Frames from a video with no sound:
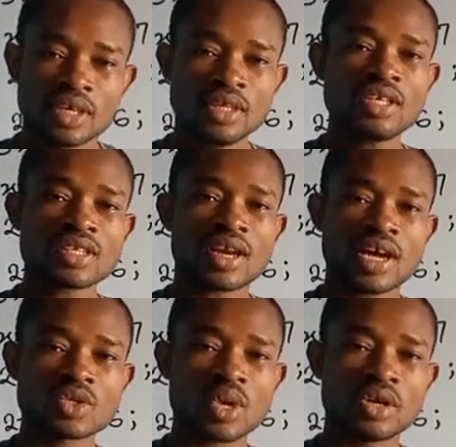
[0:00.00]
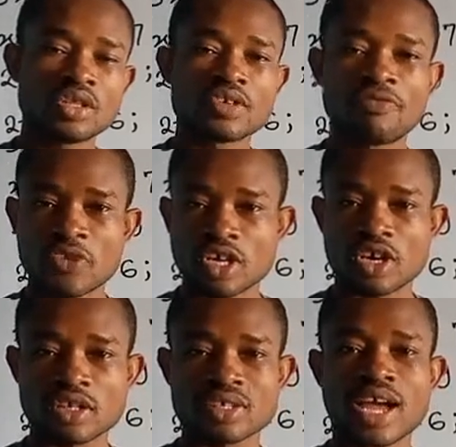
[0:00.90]
In this class, we are going to
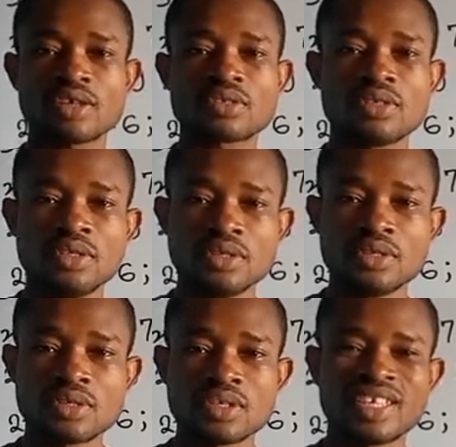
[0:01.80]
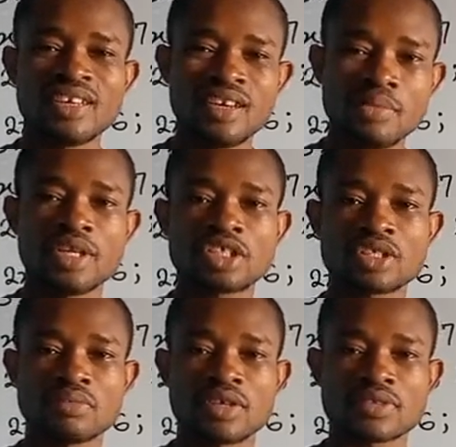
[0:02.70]
focus on how to use
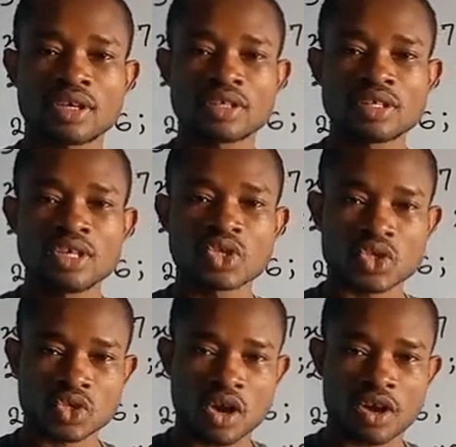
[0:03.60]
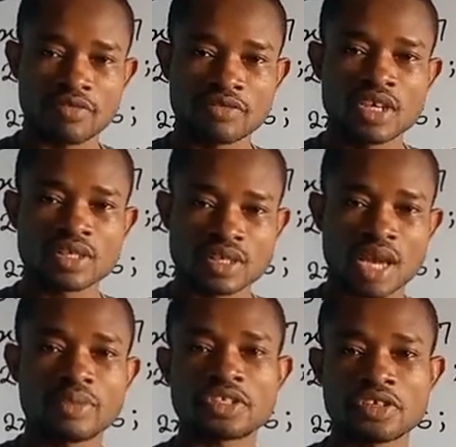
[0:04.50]
elimination method to solve
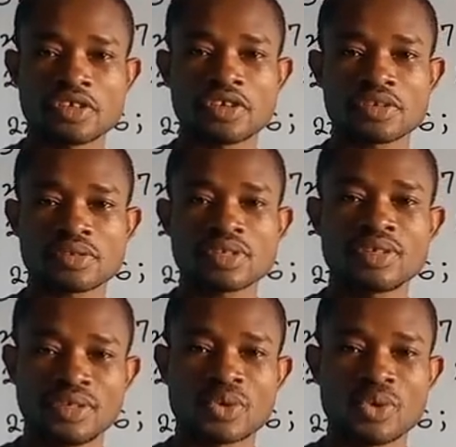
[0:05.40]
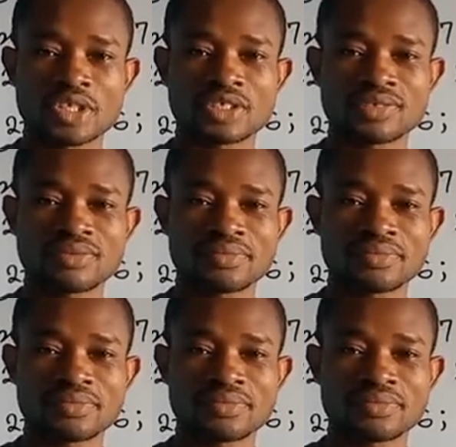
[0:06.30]
simultaneous equation.